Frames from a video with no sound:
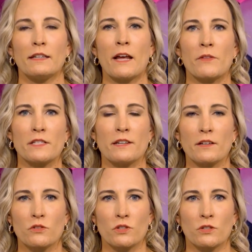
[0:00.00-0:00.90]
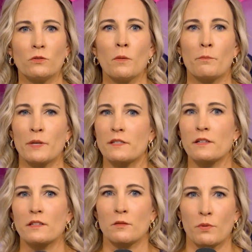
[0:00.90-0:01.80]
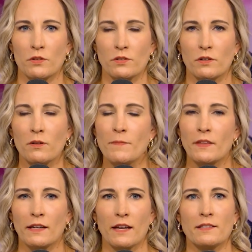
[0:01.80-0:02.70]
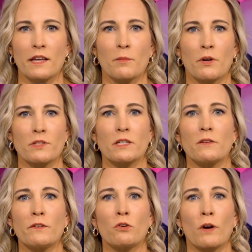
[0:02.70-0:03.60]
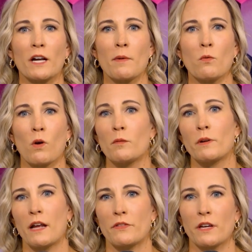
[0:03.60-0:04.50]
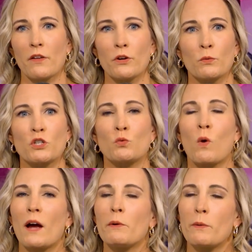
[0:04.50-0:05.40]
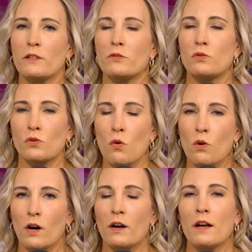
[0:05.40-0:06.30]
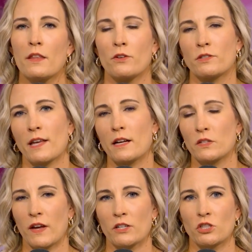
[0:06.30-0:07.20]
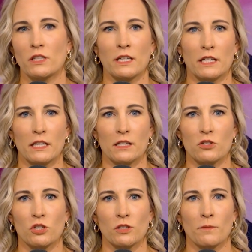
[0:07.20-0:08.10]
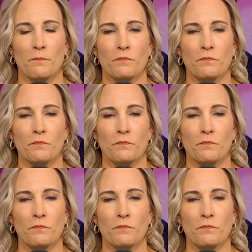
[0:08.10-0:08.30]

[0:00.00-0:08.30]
Now, these next two, business and personal, like I said, a person can feel great about one, but not the other, which is why we want to score their satisfaction in each.